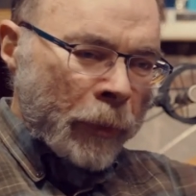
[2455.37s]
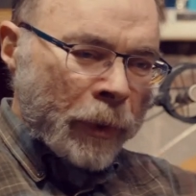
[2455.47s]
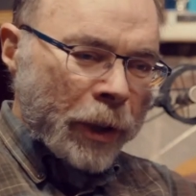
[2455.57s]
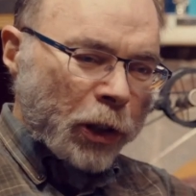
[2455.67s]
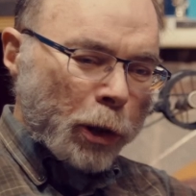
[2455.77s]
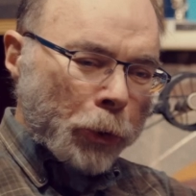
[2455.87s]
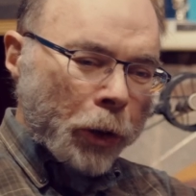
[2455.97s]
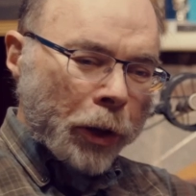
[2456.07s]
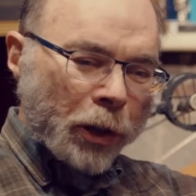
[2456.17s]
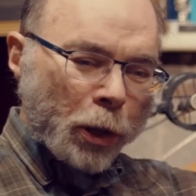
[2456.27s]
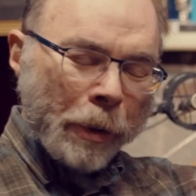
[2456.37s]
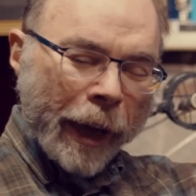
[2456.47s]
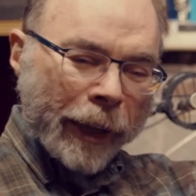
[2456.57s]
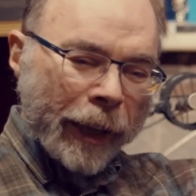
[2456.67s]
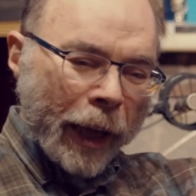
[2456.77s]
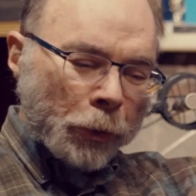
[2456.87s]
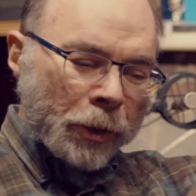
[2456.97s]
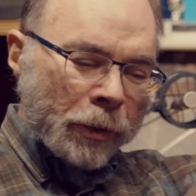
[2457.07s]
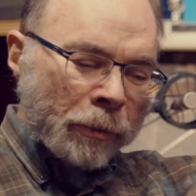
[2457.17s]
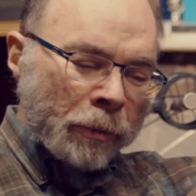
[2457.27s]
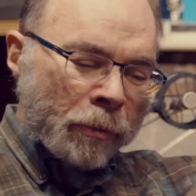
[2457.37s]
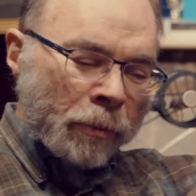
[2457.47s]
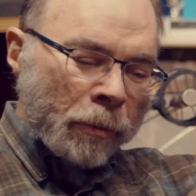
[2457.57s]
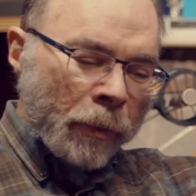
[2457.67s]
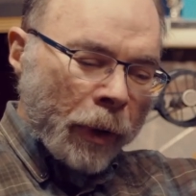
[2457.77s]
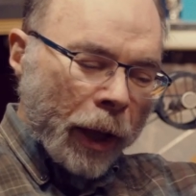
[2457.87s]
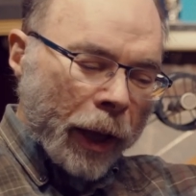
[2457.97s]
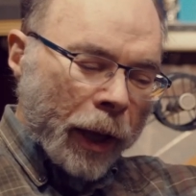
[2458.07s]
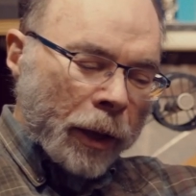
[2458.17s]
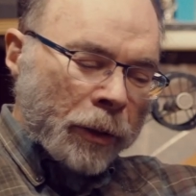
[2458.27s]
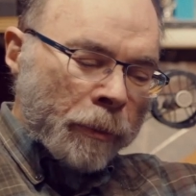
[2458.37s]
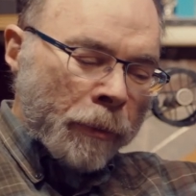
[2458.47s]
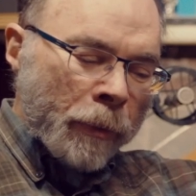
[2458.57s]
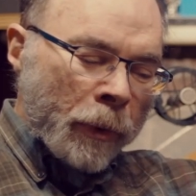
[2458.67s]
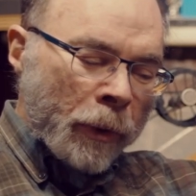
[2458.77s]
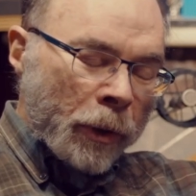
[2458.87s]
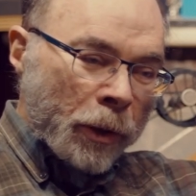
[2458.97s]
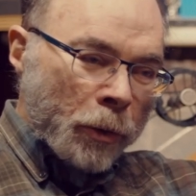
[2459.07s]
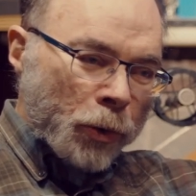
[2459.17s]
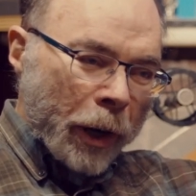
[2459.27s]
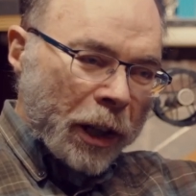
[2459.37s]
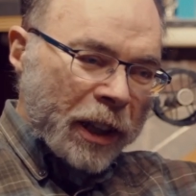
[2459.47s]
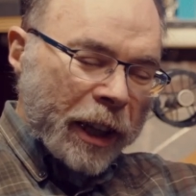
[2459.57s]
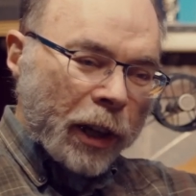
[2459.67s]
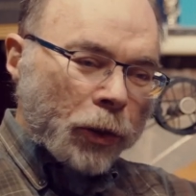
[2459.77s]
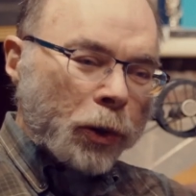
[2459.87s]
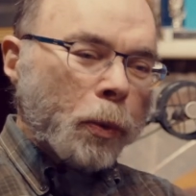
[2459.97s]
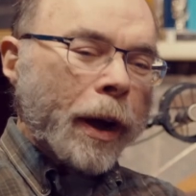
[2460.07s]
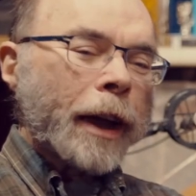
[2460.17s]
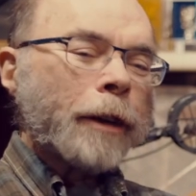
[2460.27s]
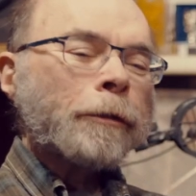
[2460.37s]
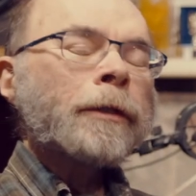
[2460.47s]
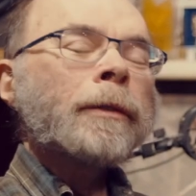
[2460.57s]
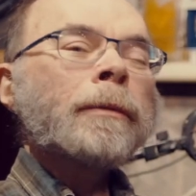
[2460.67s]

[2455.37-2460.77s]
take your board and you paddle out, and you try to get a good wave.